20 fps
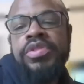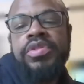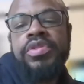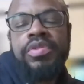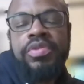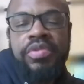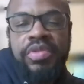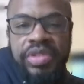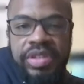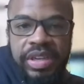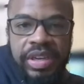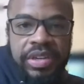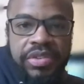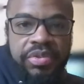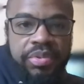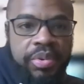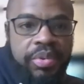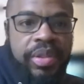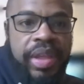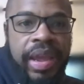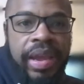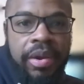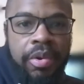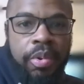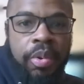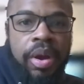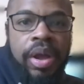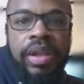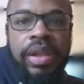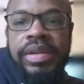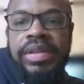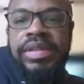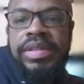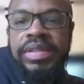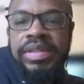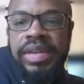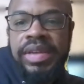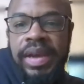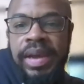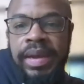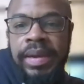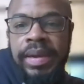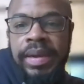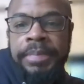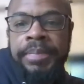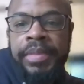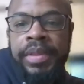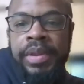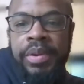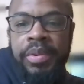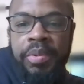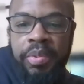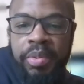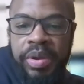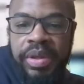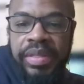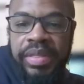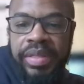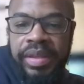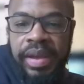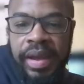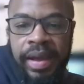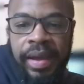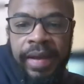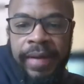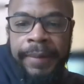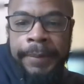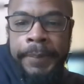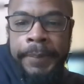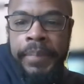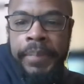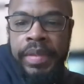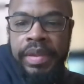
to schedule that quality time with God